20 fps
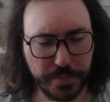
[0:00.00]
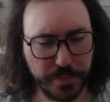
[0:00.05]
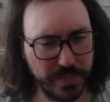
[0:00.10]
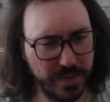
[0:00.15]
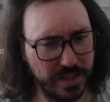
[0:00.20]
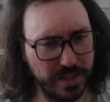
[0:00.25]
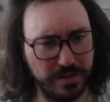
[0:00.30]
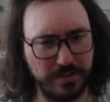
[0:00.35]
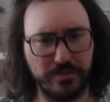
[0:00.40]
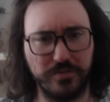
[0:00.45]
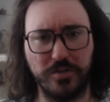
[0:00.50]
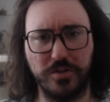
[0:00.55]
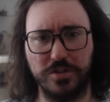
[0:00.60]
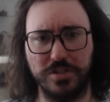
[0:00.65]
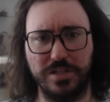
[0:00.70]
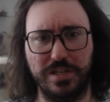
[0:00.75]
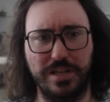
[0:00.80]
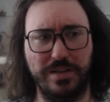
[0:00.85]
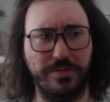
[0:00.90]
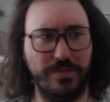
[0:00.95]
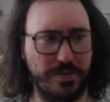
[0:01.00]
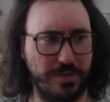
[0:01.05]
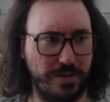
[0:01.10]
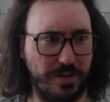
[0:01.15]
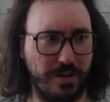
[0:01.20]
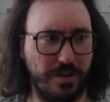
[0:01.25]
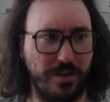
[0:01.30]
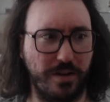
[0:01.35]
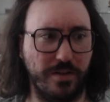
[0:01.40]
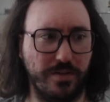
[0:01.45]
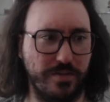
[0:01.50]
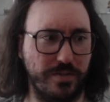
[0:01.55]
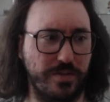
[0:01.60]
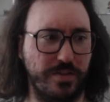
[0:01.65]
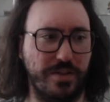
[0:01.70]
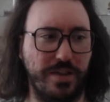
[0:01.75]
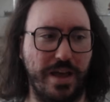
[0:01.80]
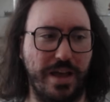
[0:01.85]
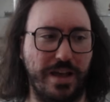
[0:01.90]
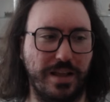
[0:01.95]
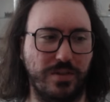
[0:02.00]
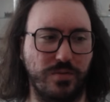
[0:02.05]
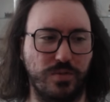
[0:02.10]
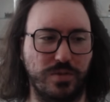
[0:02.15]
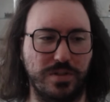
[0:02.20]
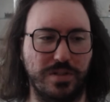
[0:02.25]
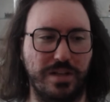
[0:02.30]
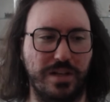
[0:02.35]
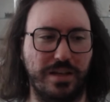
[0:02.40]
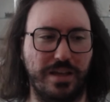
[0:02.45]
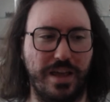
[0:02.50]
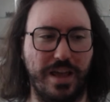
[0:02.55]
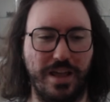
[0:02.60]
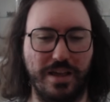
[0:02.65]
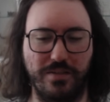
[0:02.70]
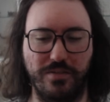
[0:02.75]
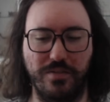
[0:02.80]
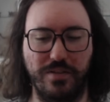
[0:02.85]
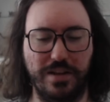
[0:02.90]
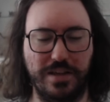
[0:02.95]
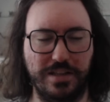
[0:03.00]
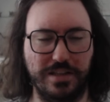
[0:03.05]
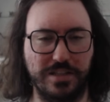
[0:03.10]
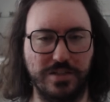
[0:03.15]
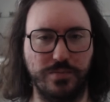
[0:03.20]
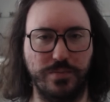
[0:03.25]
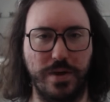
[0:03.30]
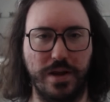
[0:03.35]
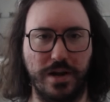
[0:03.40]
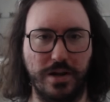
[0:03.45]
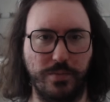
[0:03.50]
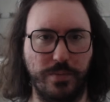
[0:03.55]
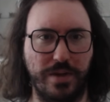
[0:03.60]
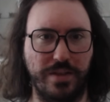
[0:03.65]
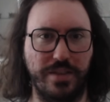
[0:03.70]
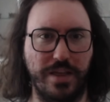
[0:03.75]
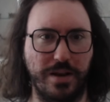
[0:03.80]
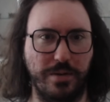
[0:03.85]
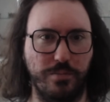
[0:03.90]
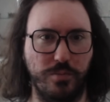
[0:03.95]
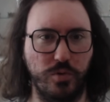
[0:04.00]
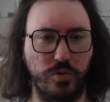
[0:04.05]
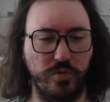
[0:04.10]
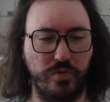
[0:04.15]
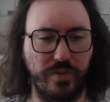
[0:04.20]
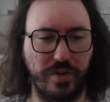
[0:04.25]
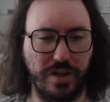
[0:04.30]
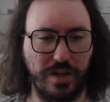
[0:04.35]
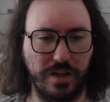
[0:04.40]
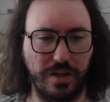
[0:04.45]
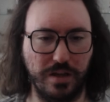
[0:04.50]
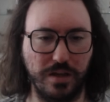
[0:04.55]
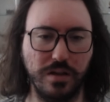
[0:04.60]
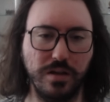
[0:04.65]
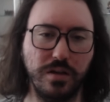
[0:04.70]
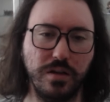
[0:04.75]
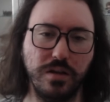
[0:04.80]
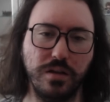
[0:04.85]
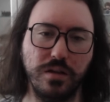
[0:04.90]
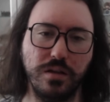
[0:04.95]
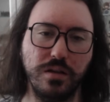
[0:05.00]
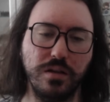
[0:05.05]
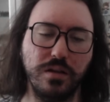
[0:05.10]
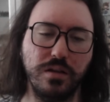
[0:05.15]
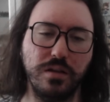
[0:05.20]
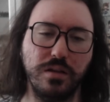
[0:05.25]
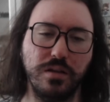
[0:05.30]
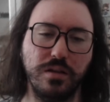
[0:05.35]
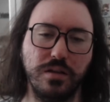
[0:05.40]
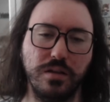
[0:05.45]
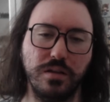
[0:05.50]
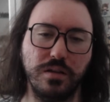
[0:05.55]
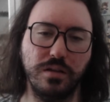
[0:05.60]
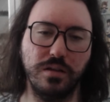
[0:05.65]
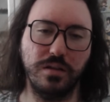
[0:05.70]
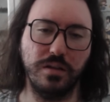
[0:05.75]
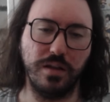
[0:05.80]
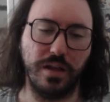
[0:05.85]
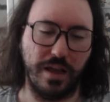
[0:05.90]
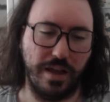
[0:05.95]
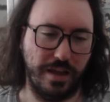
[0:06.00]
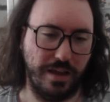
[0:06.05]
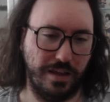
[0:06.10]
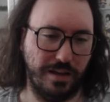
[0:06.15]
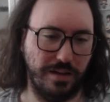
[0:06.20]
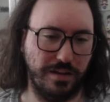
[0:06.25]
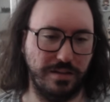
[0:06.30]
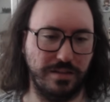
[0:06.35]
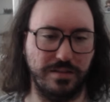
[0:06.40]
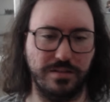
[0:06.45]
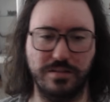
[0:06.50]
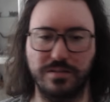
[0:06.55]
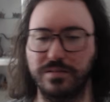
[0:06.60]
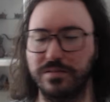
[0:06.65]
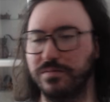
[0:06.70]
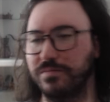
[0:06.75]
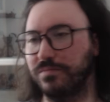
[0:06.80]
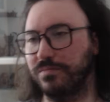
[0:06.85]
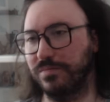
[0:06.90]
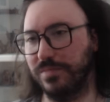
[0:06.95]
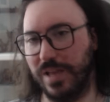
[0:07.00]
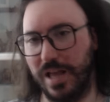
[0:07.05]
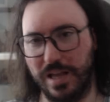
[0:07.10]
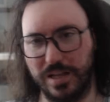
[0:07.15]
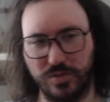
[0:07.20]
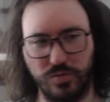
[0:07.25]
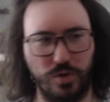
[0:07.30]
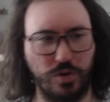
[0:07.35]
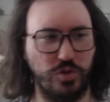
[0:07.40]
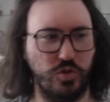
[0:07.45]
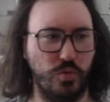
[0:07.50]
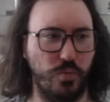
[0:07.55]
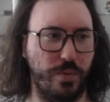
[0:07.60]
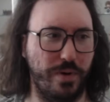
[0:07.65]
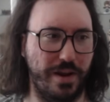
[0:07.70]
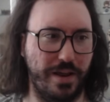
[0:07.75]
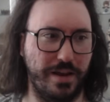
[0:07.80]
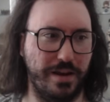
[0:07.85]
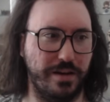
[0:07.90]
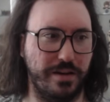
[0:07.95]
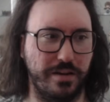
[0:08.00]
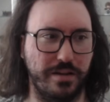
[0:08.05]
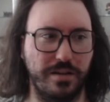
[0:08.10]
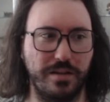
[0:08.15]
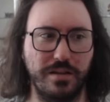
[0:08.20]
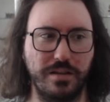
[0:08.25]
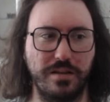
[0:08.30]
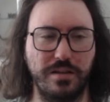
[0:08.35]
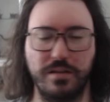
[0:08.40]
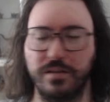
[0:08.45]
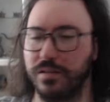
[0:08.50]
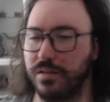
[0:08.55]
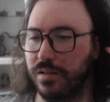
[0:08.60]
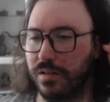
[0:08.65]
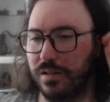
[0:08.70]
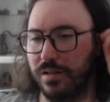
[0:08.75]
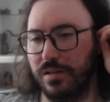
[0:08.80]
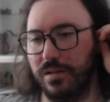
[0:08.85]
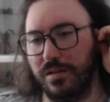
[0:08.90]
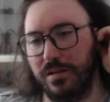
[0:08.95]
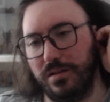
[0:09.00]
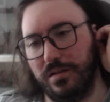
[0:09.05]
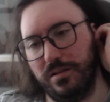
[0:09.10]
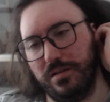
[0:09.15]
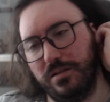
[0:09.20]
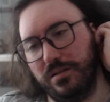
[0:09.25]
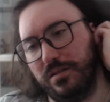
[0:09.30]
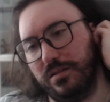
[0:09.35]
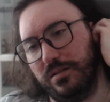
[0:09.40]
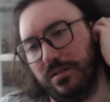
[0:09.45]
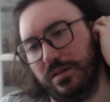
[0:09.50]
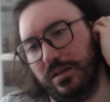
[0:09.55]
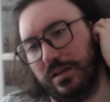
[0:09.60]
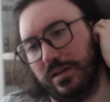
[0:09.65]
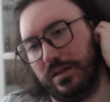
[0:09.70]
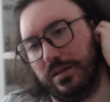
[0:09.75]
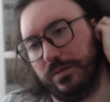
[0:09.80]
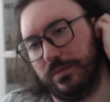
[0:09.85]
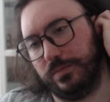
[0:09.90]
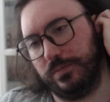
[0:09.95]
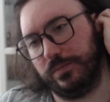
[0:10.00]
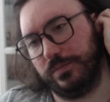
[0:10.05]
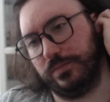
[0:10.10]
the first level that was like heavily inspired by that movie, and that's what you played. Um,